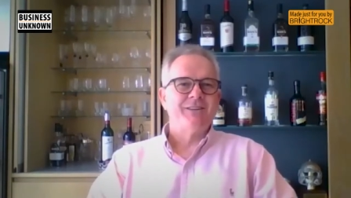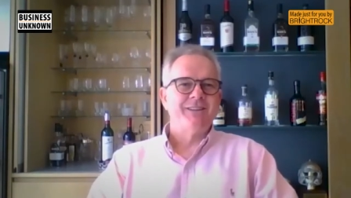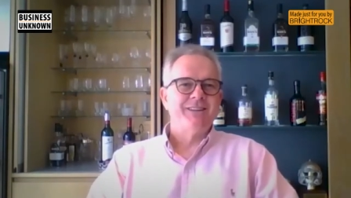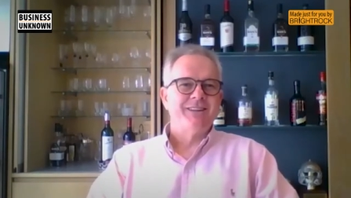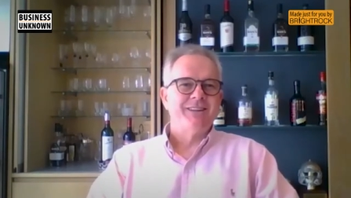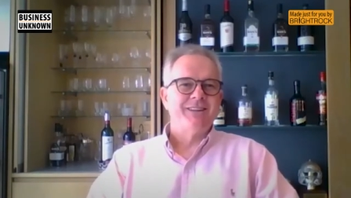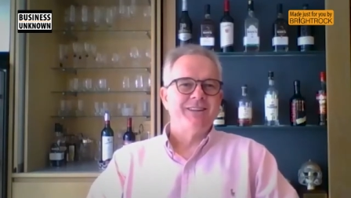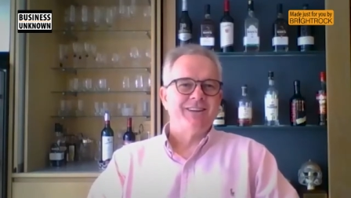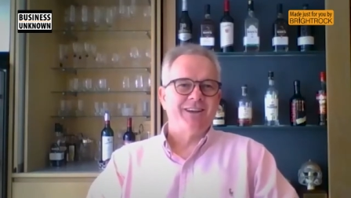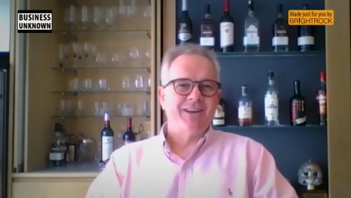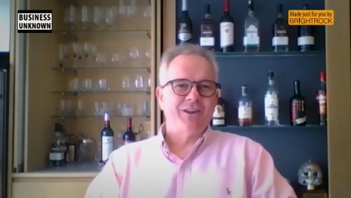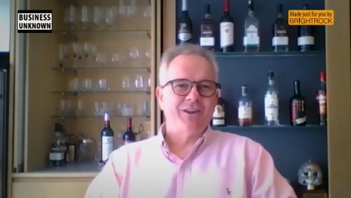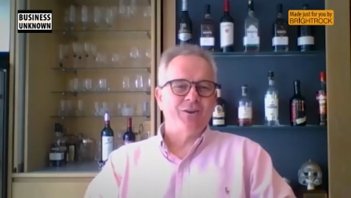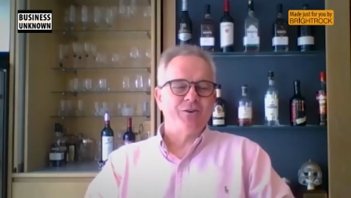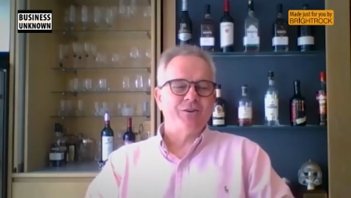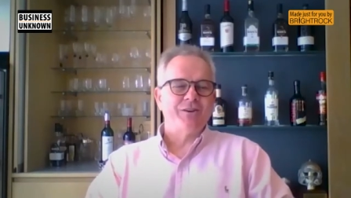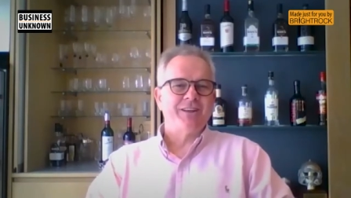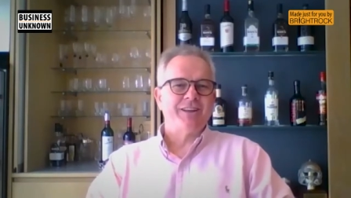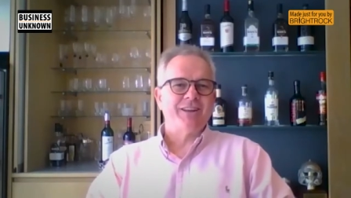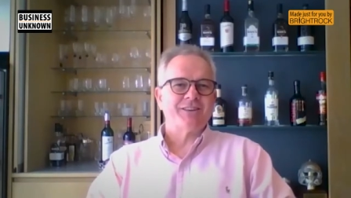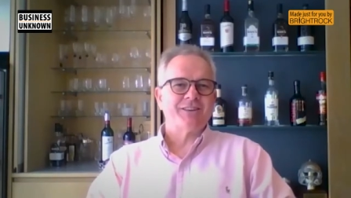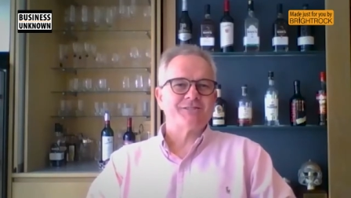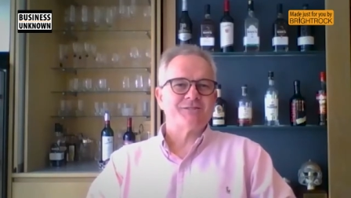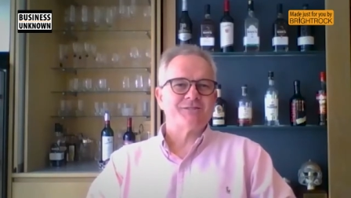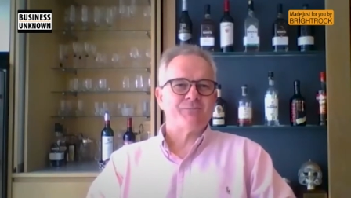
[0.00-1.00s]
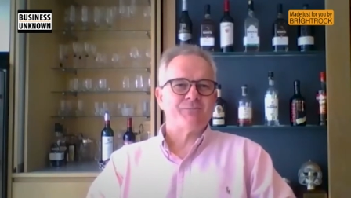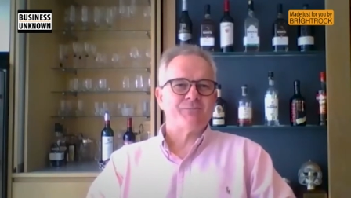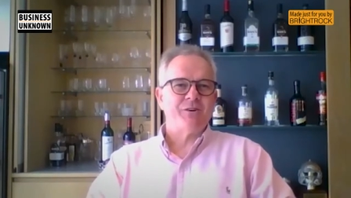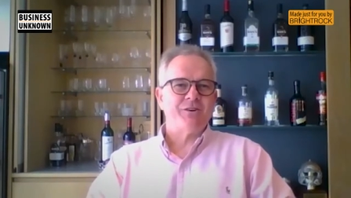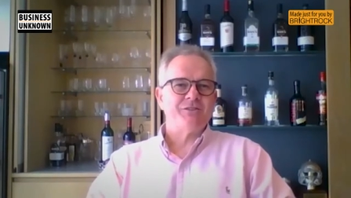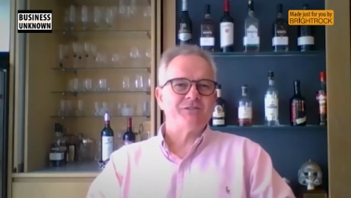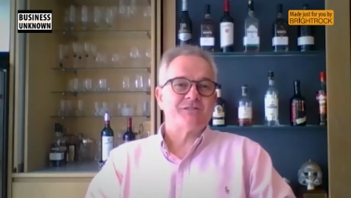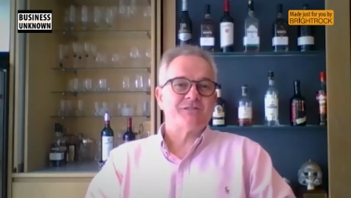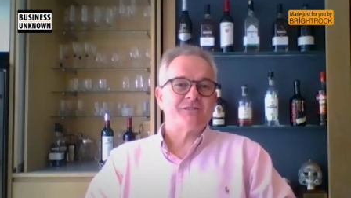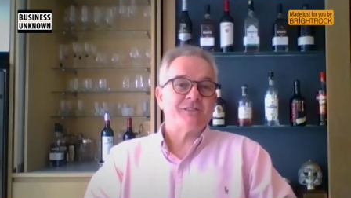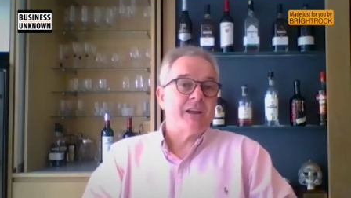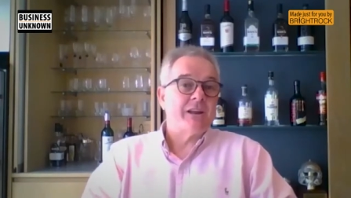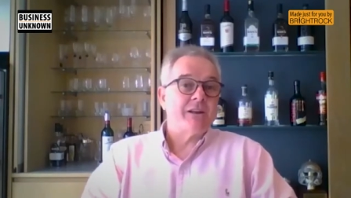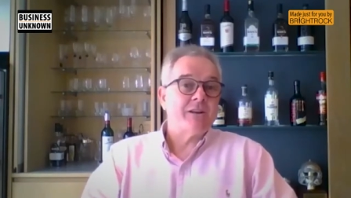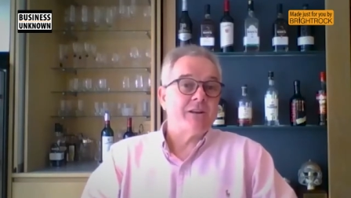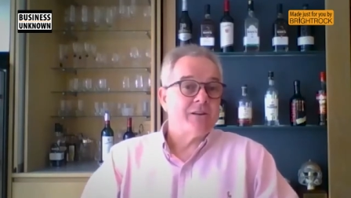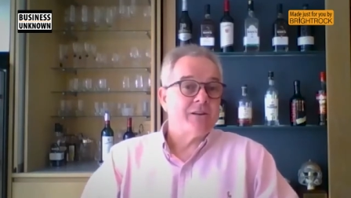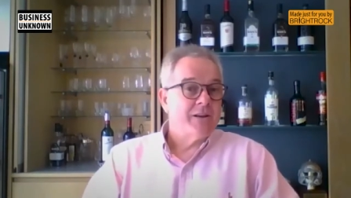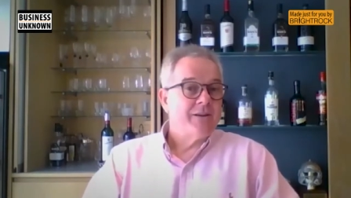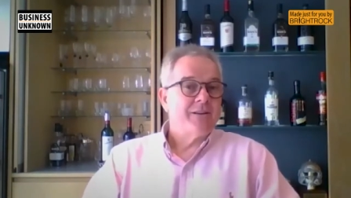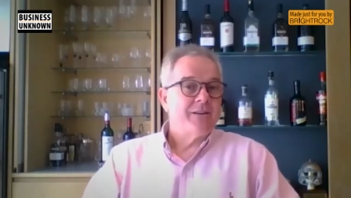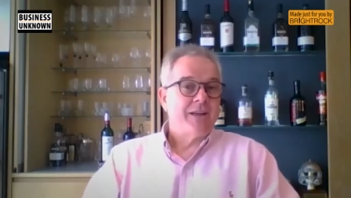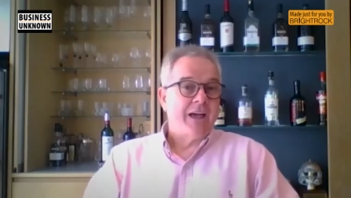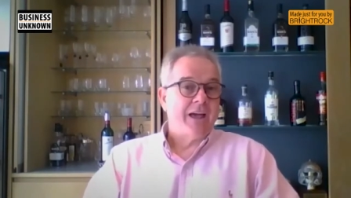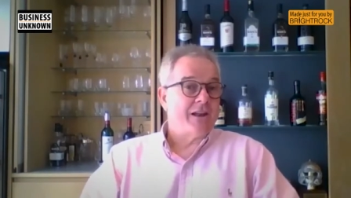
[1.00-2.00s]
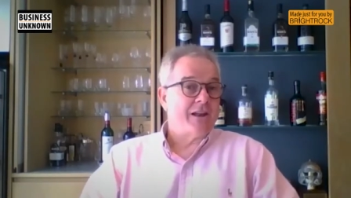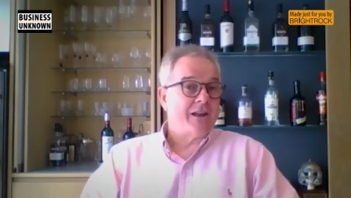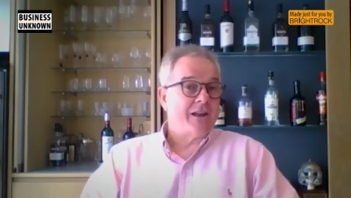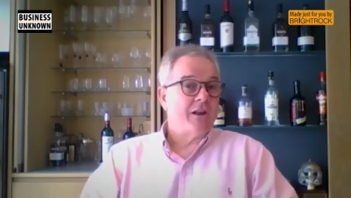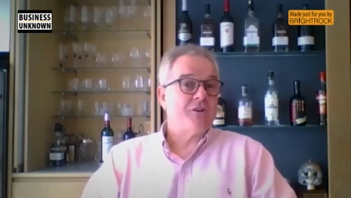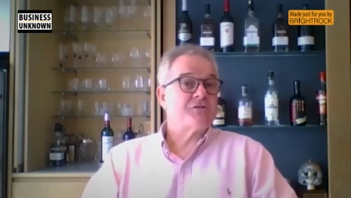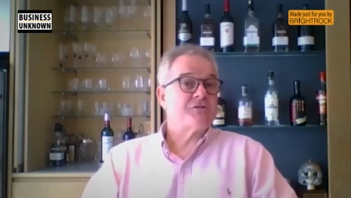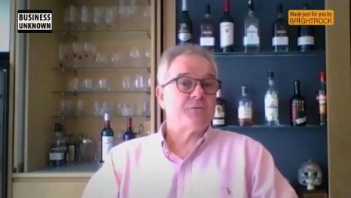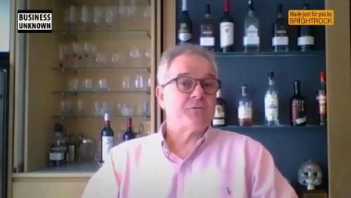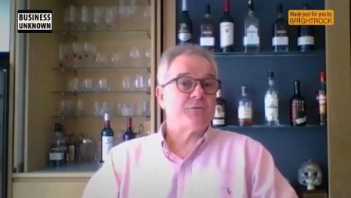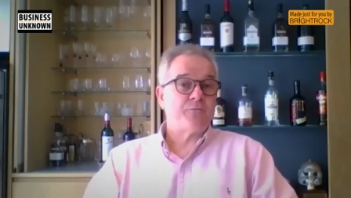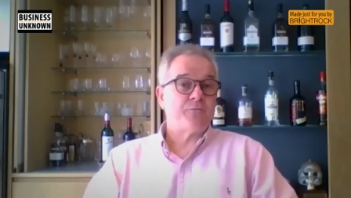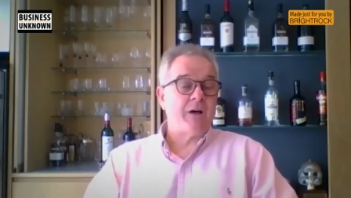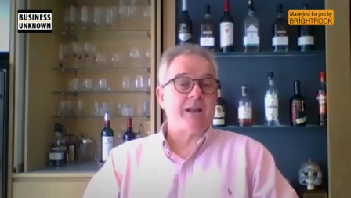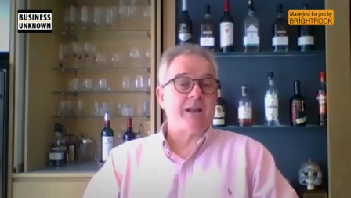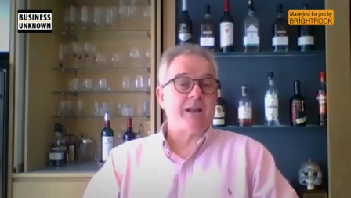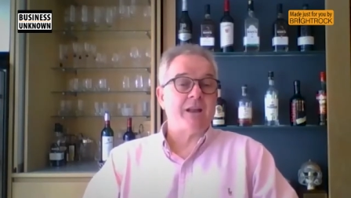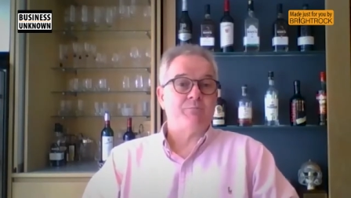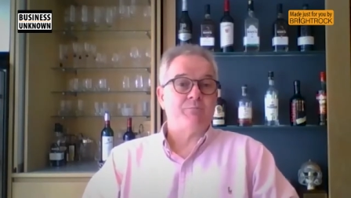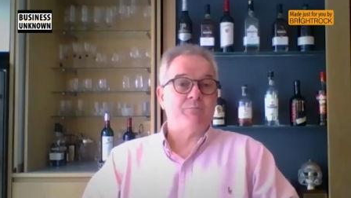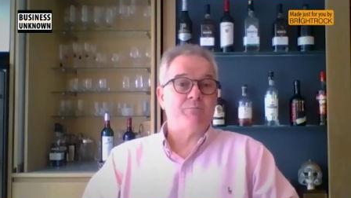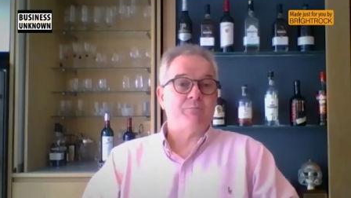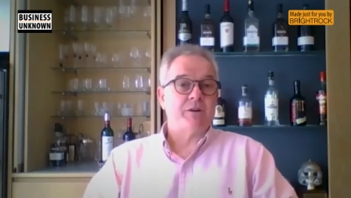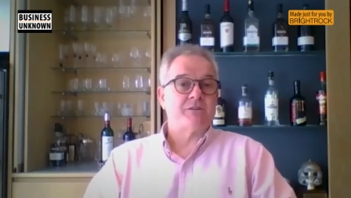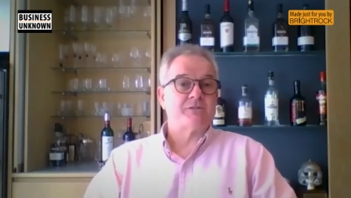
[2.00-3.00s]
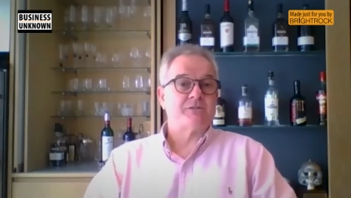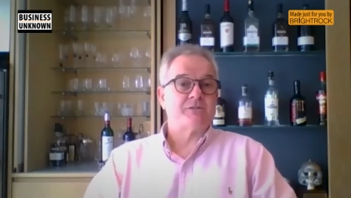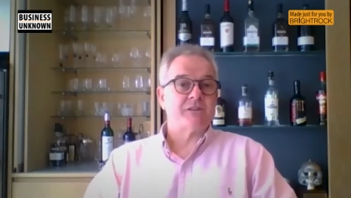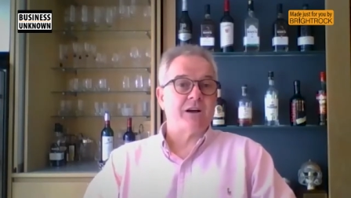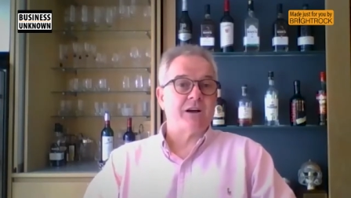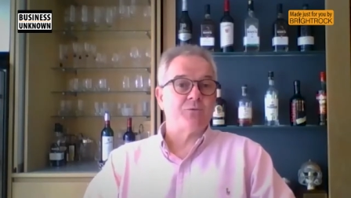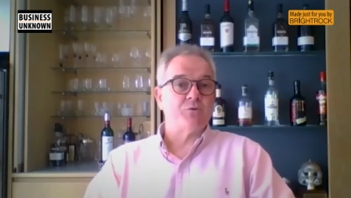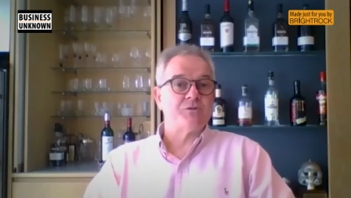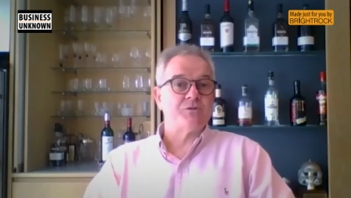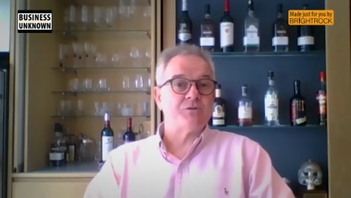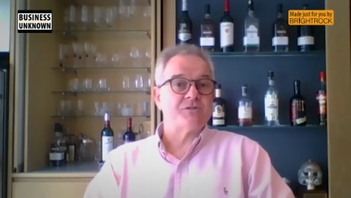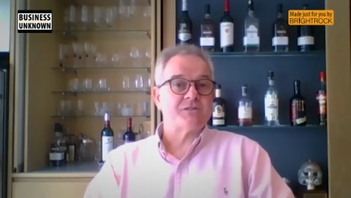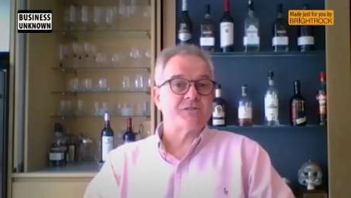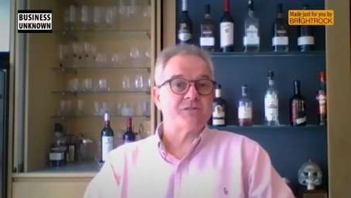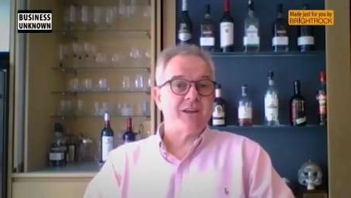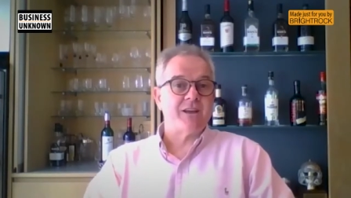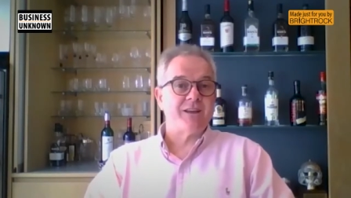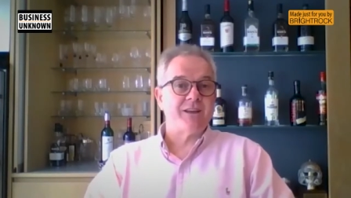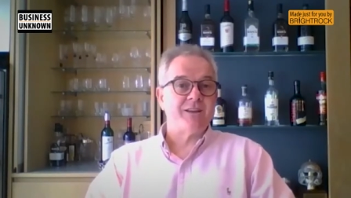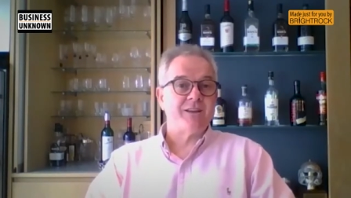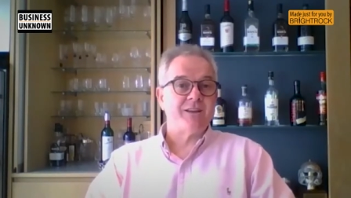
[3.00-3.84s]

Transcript: a learning experience and and loads of fun but i wouldn't say